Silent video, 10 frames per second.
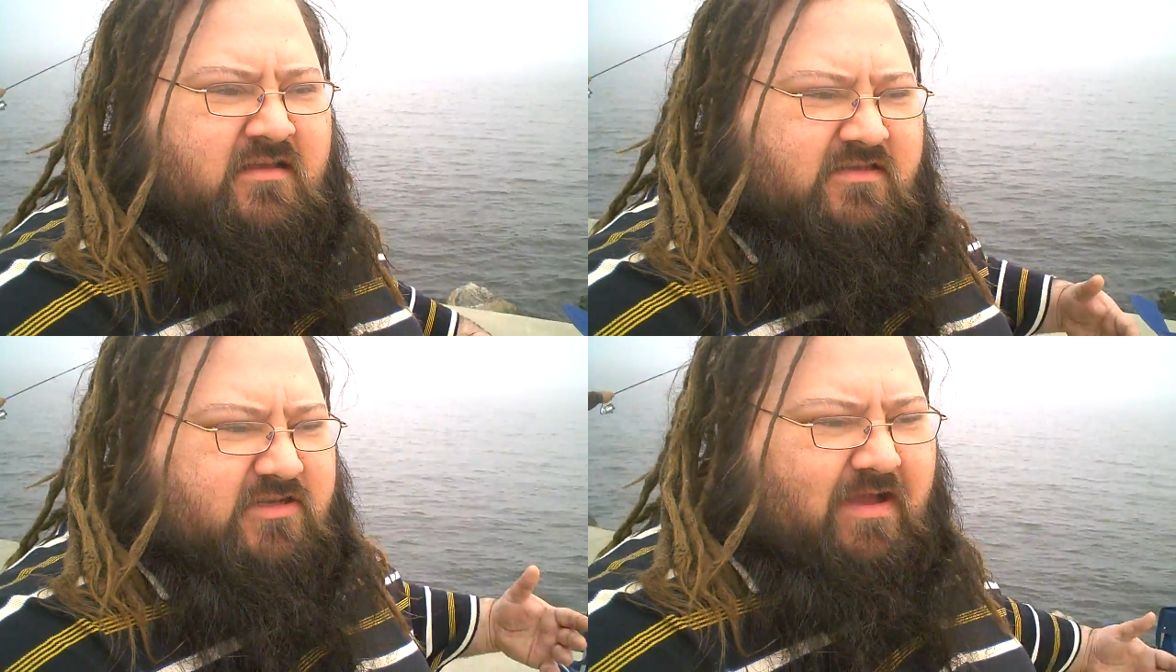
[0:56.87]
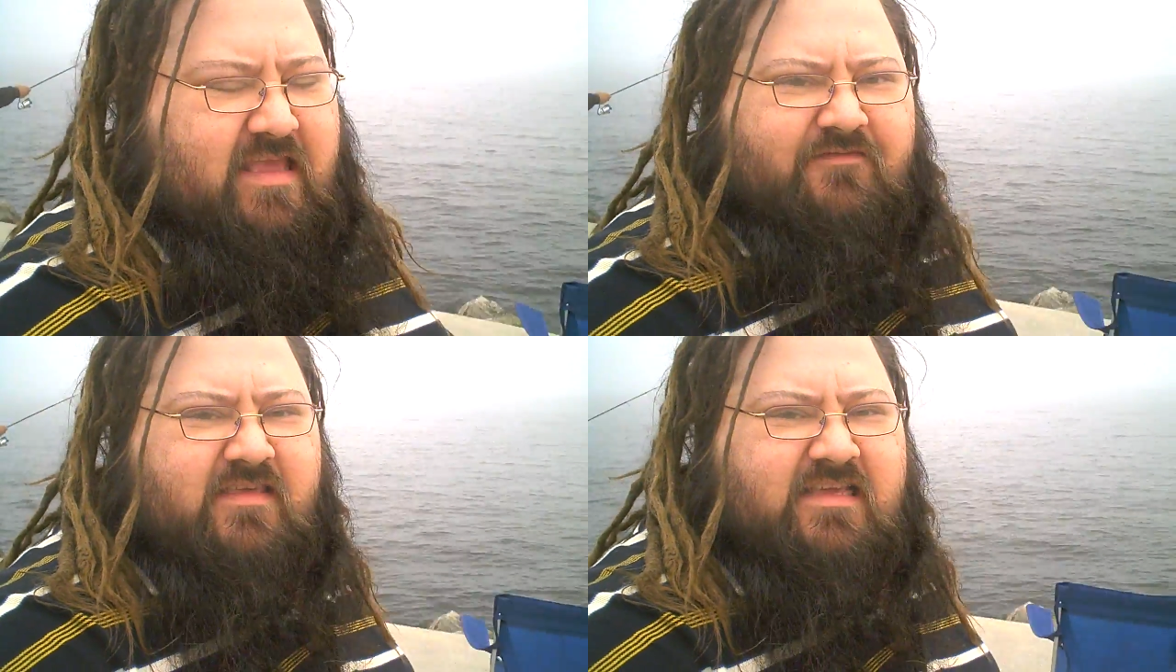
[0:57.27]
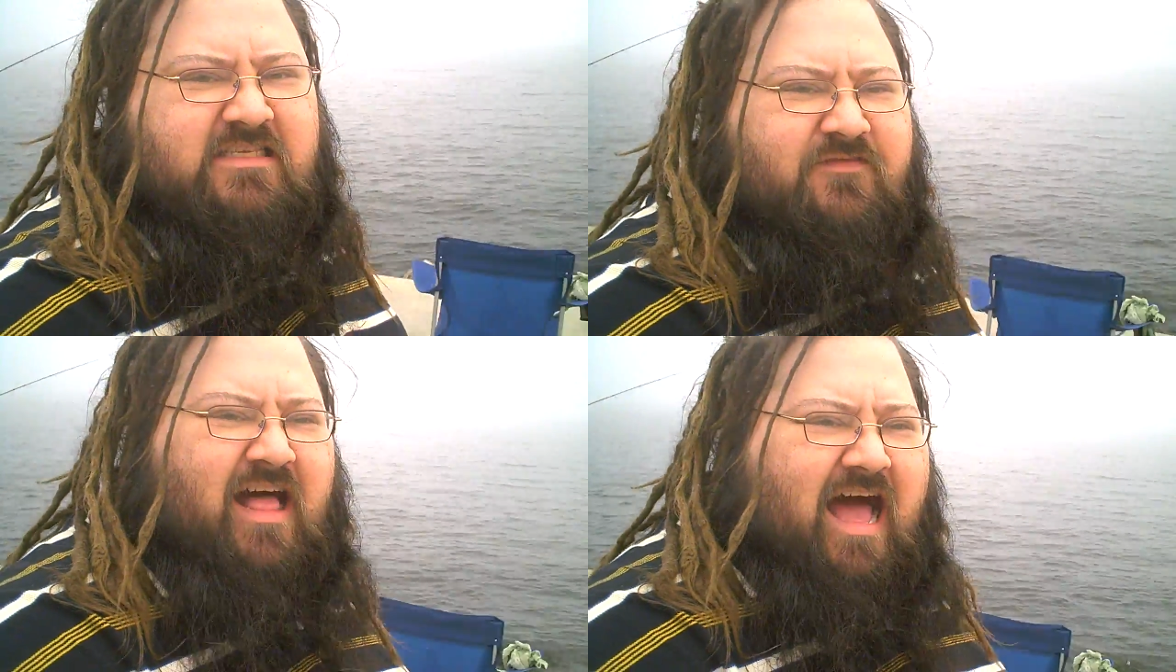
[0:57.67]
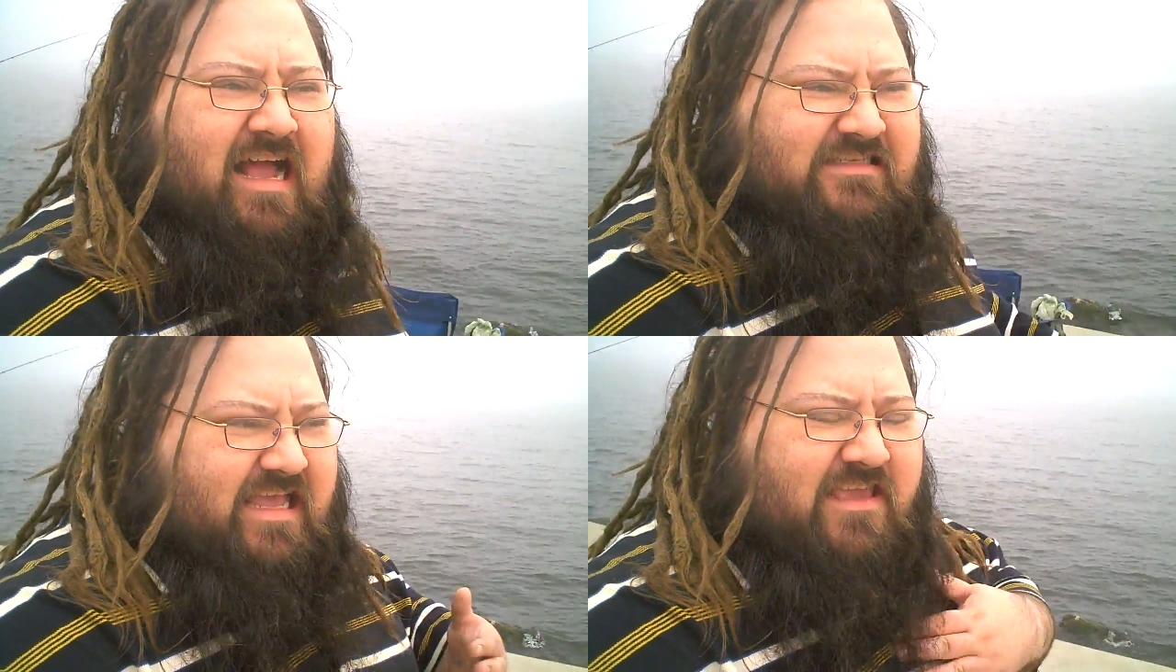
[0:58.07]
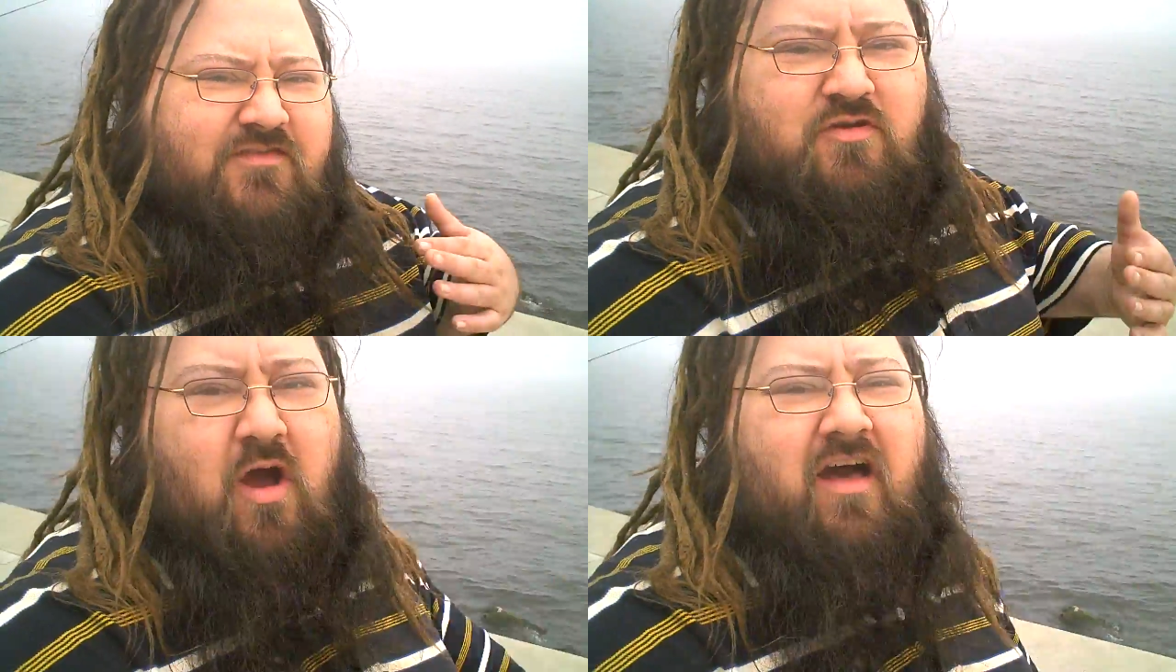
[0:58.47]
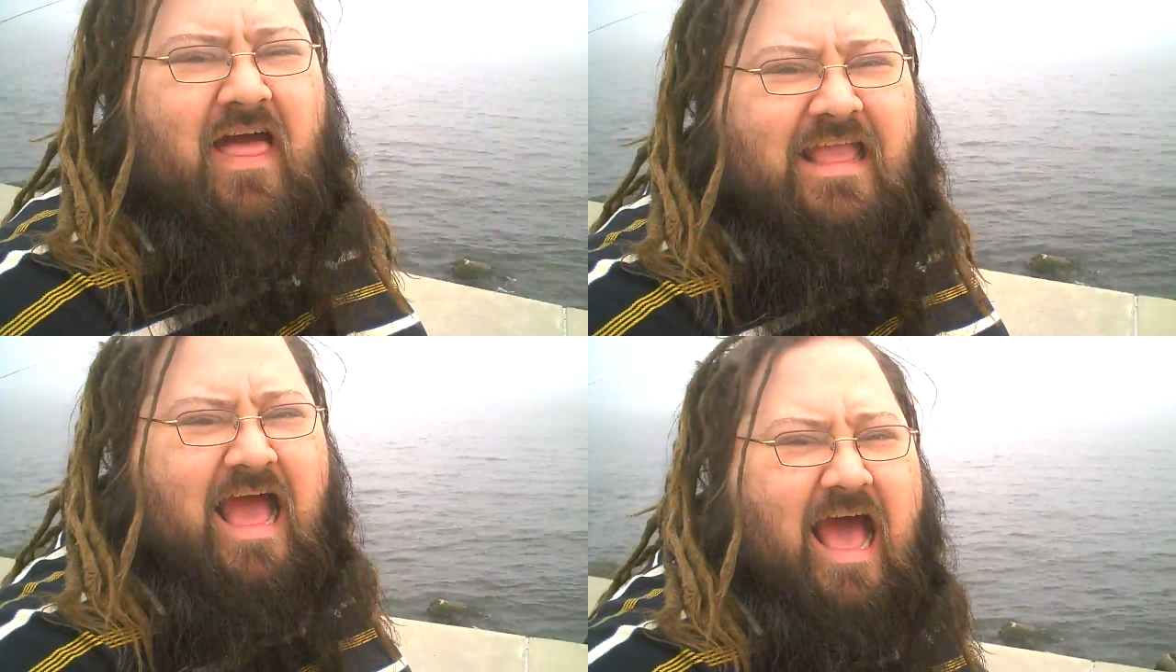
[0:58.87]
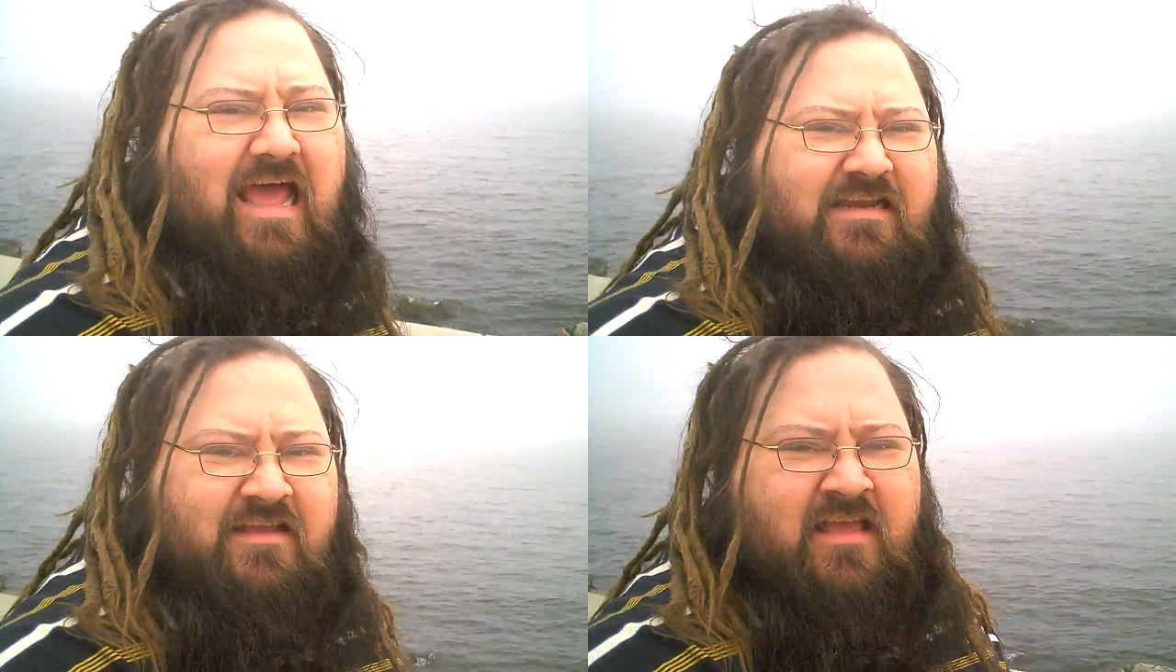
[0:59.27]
So I give you these vlogs. I give you all I got.